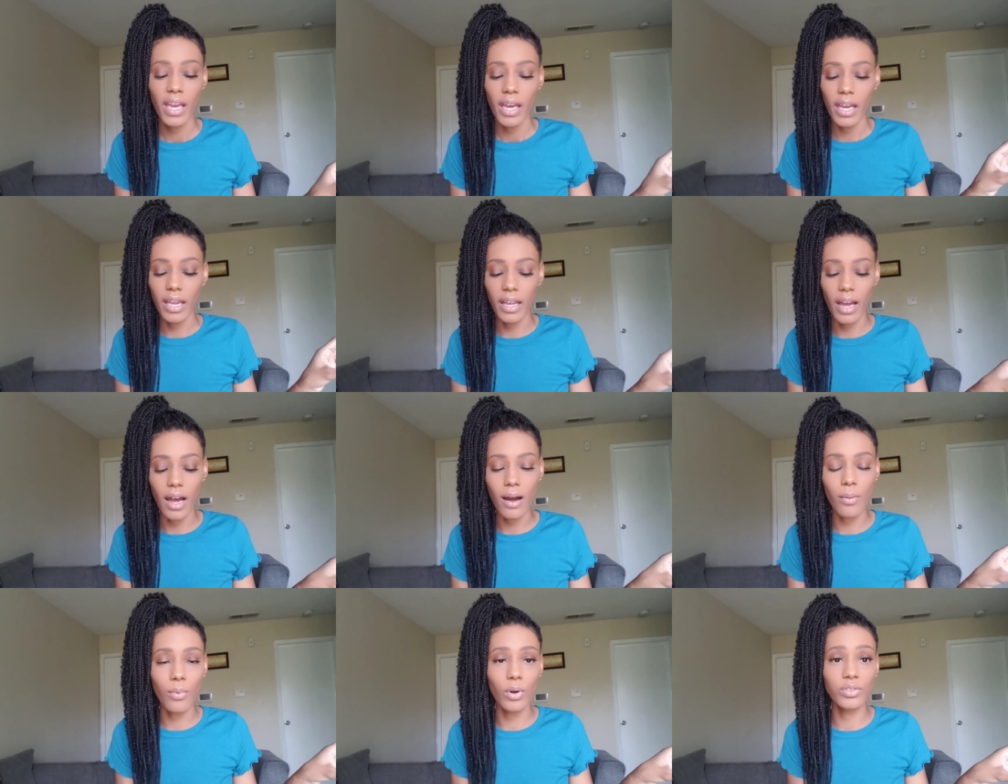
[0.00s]
And
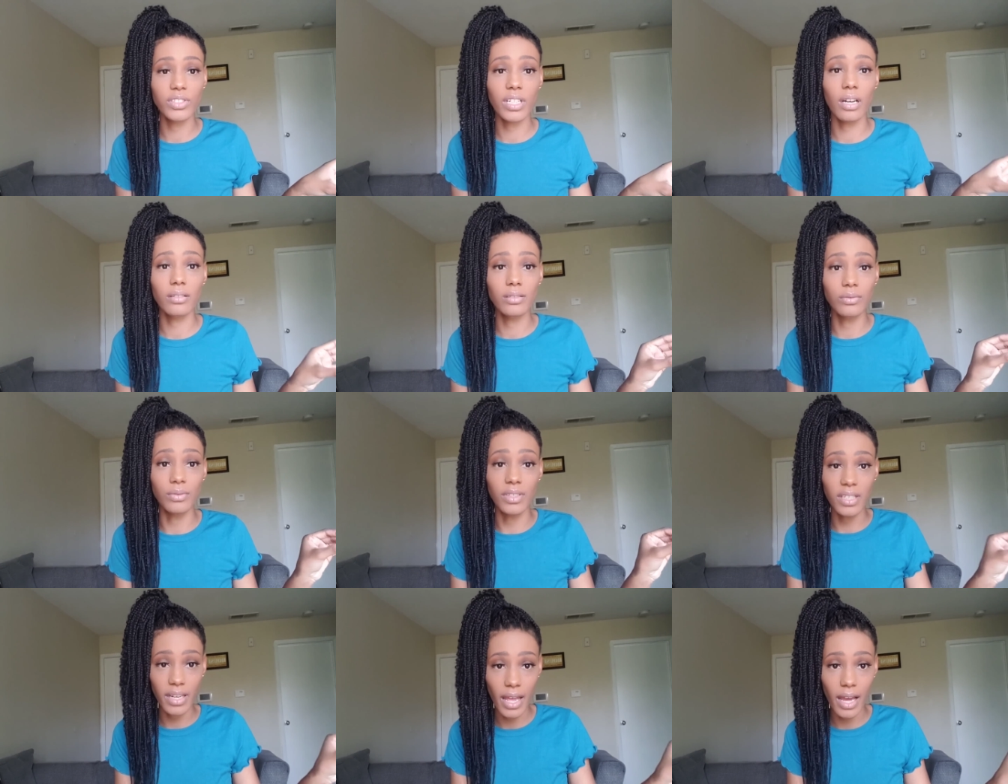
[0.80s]
God wants y'all to
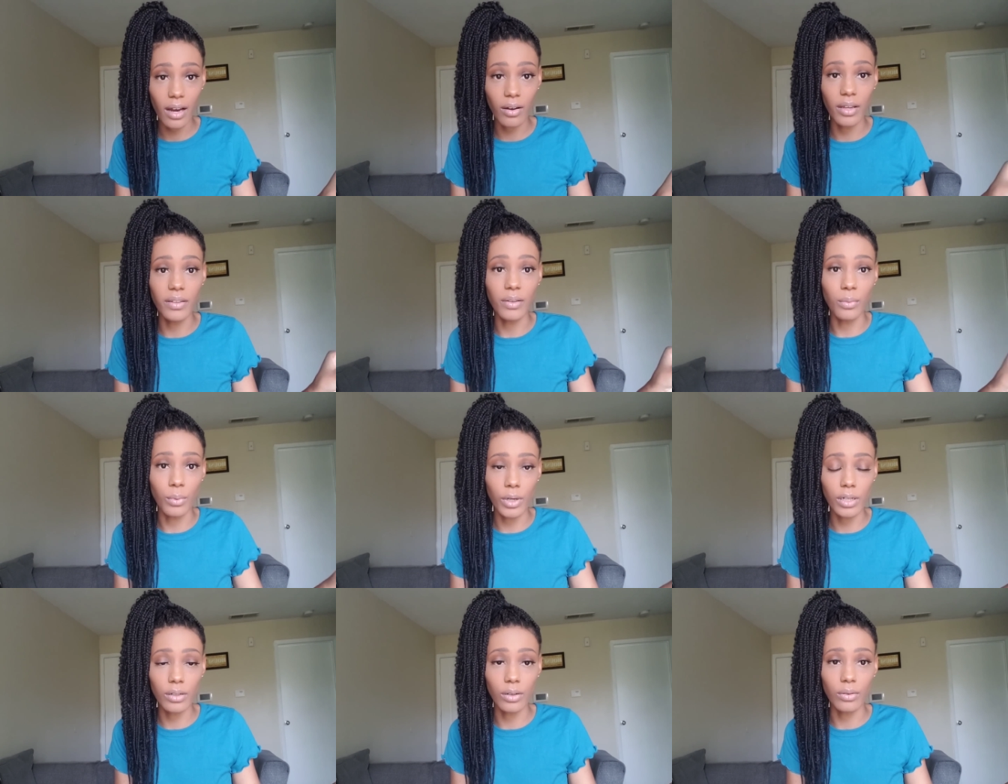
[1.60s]
get out in the
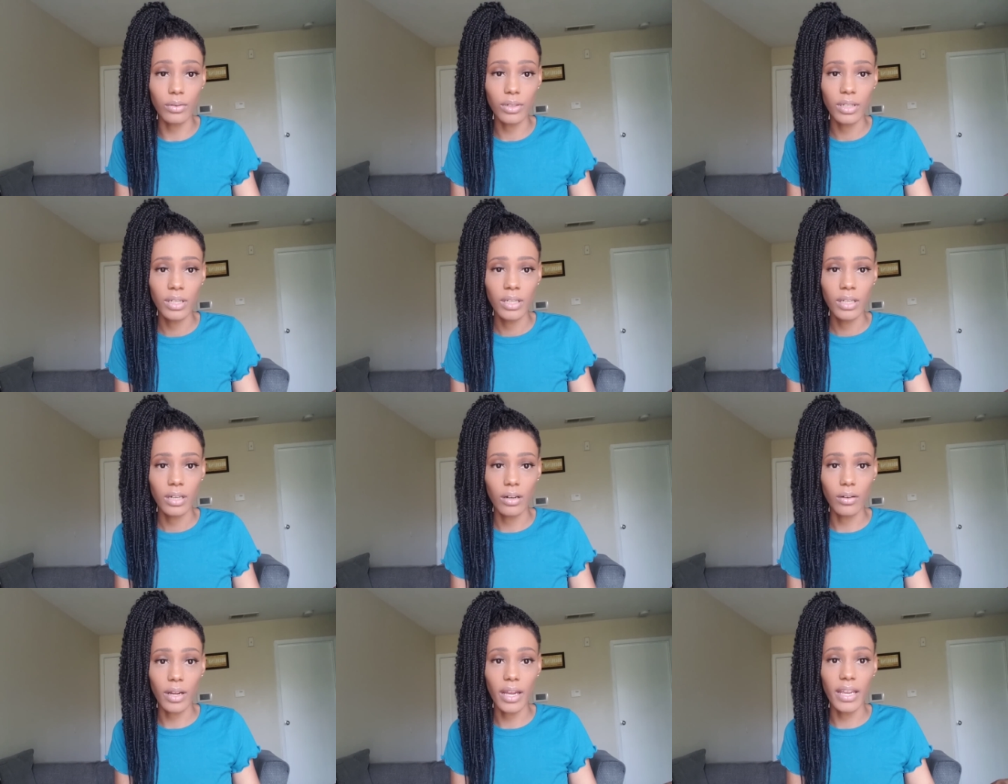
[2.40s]
world,
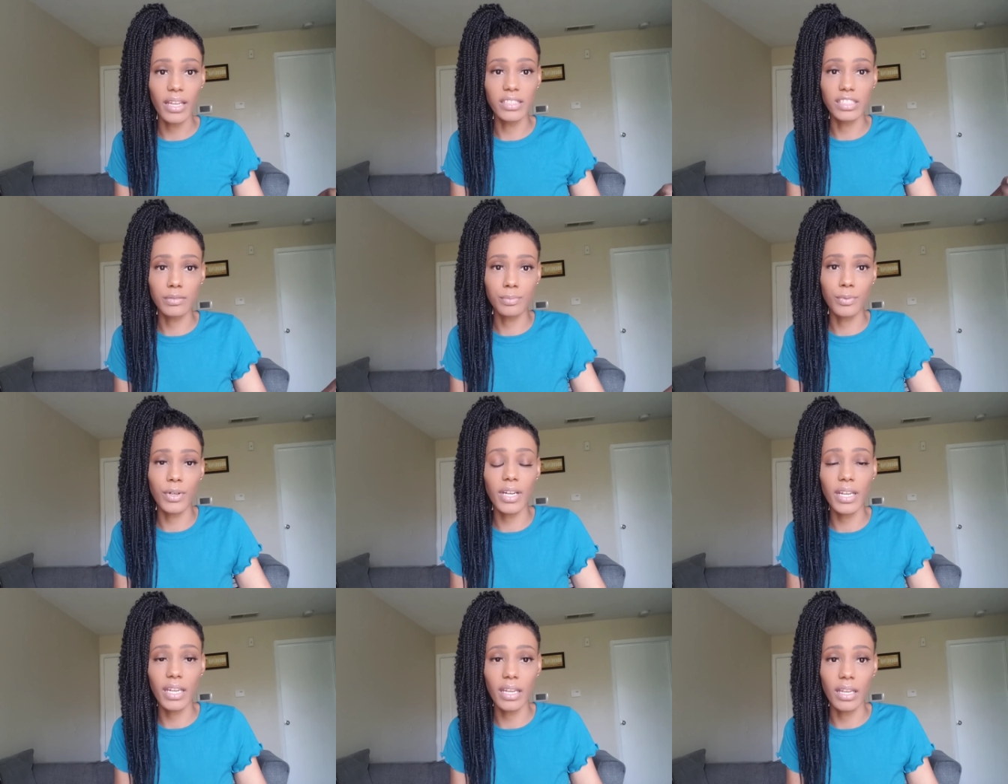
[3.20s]
okay, and
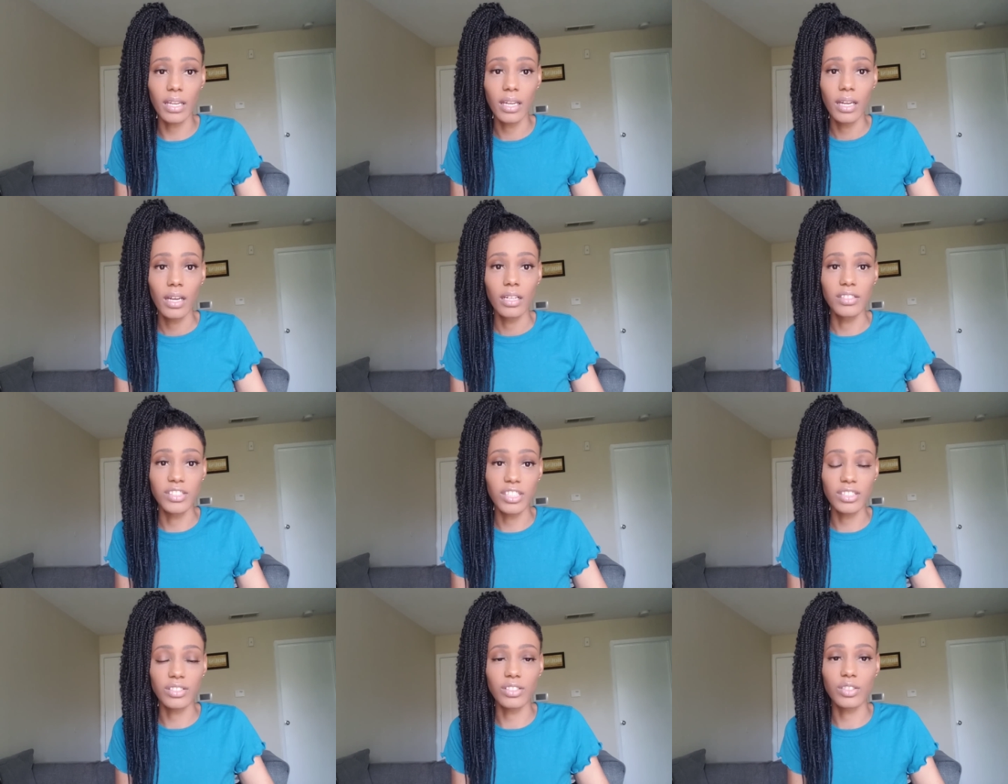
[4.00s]
spreading
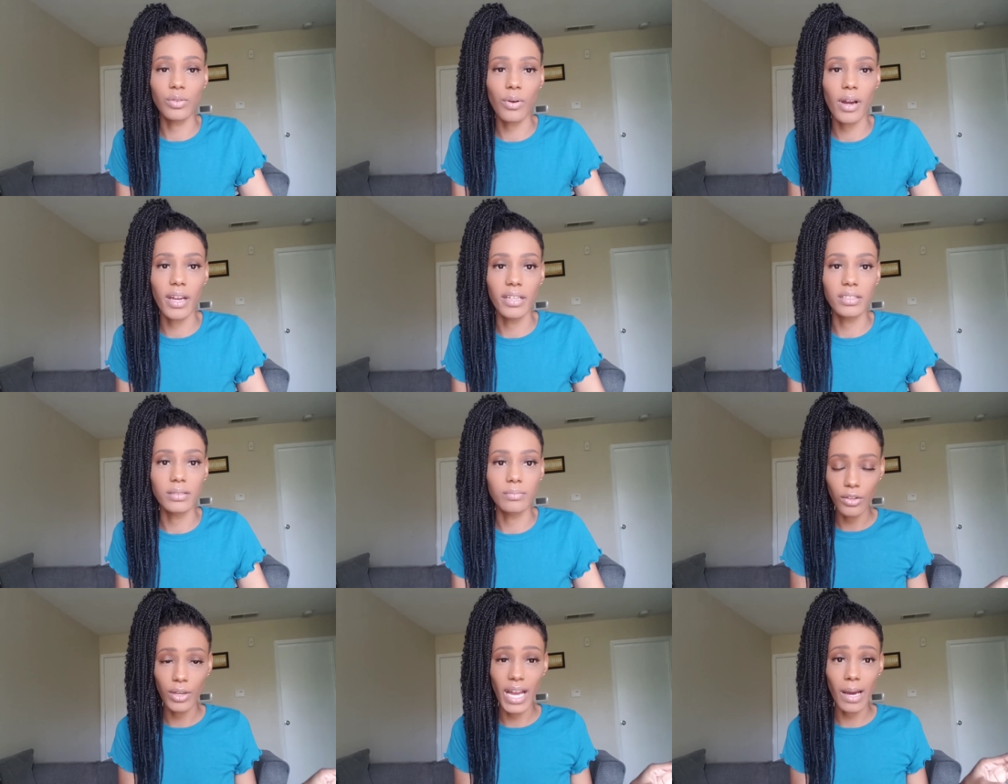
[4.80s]
Jesus Christ.
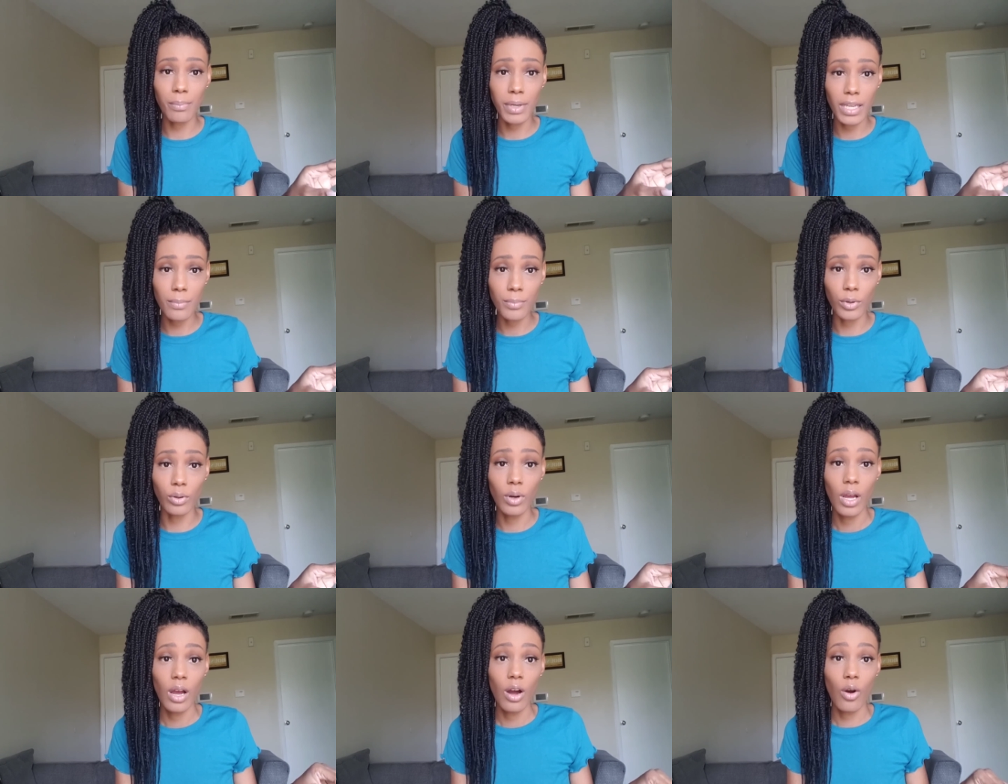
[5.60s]
You got
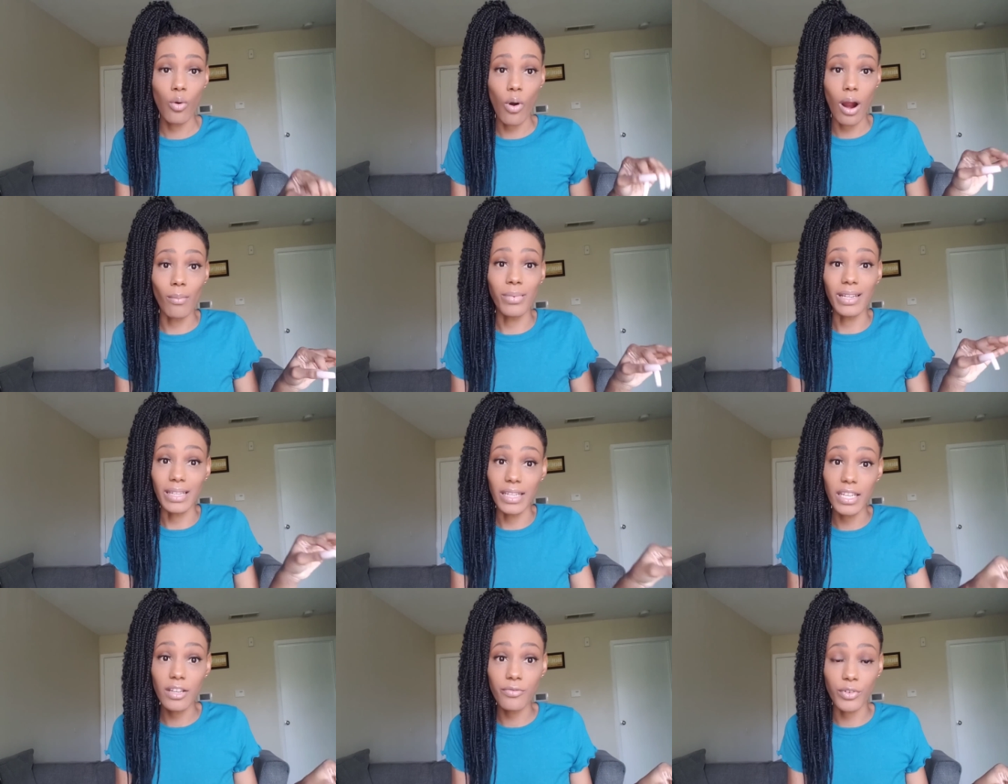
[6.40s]
people who are
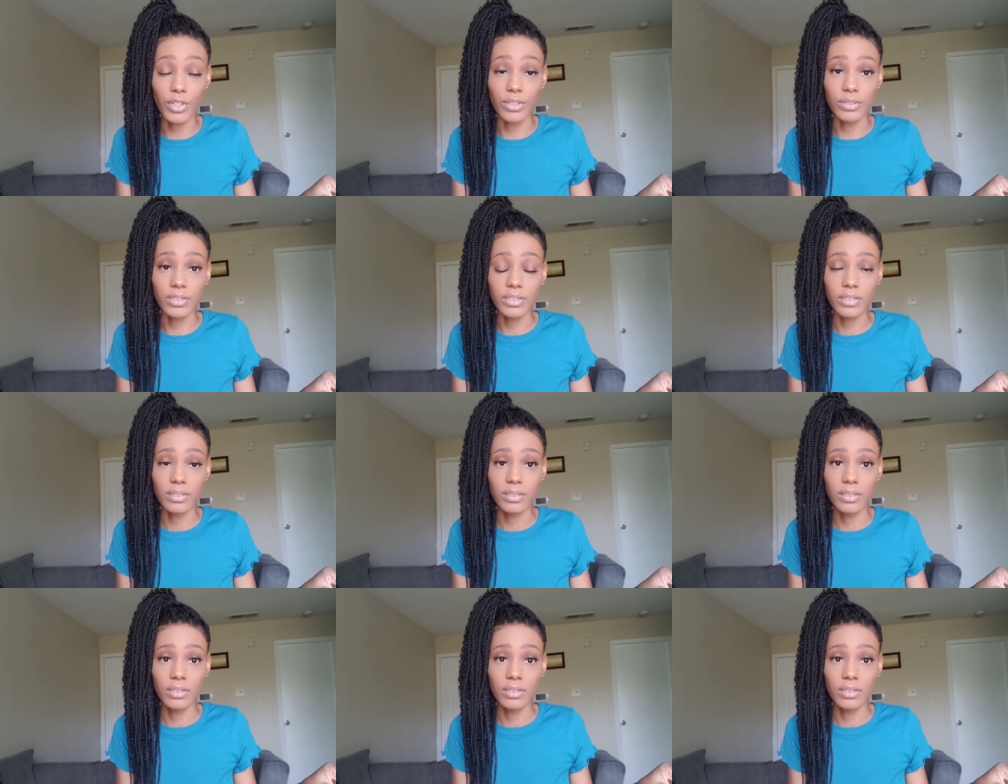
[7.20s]
believers